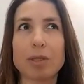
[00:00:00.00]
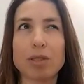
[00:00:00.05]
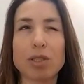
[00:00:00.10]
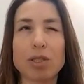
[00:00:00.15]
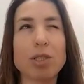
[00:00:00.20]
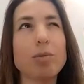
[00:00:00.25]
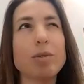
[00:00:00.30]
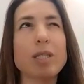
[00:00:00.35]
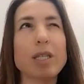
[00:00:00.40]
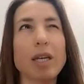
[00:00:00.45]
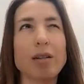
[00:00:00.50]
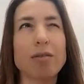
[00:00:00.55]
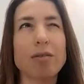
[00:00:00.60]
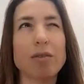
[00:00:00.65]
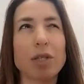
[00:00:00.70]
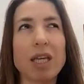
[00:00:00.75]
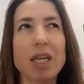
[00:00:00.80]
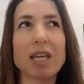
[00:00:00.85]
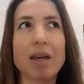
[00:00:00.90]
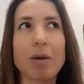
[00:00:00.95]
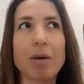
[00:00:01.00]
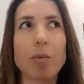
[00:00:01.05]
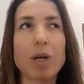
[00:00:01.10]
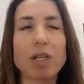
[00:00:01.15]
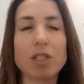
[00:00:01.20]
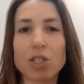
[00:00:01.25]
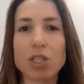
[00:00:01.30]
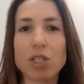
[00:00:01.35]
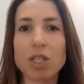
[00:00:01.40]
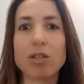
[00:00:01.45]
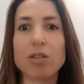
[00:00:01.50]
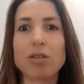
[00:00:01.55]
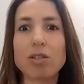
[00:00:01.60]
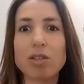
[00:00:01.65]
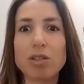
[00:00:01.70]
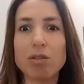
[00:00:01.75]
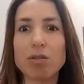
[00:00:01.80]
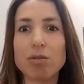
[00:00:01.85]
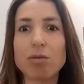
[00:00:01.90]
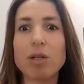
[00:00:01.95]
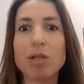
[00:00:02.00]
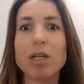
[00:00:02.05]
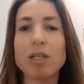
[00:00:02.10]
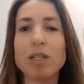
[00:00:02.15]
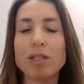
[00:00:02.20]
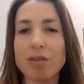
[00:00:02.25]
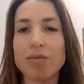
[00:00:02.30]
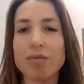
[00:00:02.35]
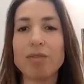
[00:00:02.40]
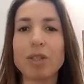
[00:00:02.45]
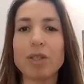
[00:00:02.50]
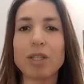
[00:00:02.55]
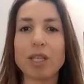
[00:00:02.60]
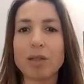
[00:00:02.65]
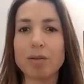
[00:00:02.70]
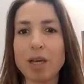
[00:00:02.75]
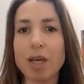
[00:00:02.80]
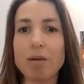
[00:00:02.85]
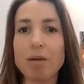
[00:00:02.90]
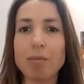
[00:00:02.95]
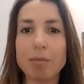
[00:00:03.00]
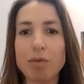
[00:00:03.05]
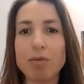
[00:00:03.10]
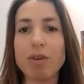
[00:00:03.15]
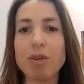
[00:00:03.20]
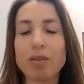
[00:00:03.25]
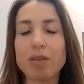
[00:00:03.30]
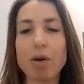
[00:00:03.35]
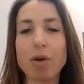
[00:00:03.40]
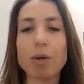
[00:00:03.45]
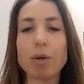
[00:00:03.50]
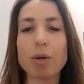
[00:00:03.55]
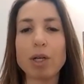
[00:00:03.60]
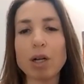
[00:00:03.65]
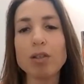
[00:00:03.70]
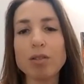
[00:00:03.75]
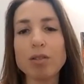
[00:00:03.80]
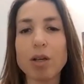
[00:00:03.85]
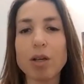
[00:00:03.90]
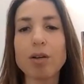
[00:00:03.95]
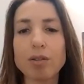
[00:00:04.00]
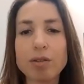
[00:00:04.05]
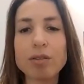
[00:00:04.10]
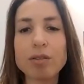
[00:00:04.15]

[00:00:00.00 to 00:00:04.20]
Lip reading: she was kind of looking at what she could do differently, kind of moving forward also.